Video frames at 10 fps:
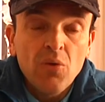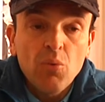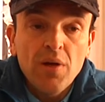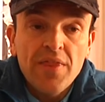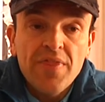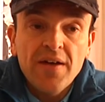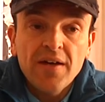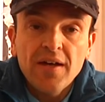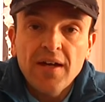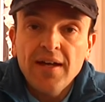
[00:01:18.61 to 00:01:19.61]
with
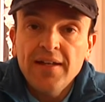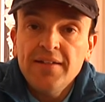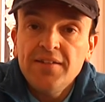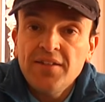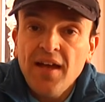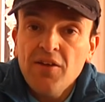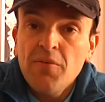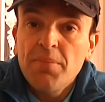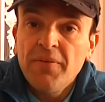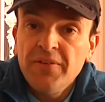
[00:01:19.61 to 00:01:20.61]
an entire
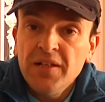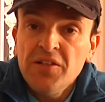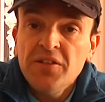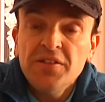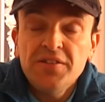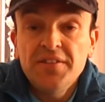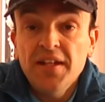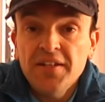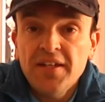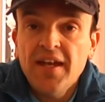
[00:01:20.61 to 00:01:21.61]
pavilion
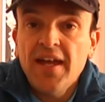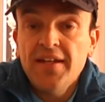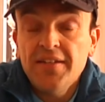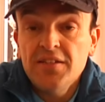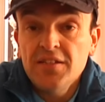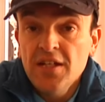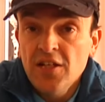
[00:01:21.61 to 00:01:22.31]
dedicated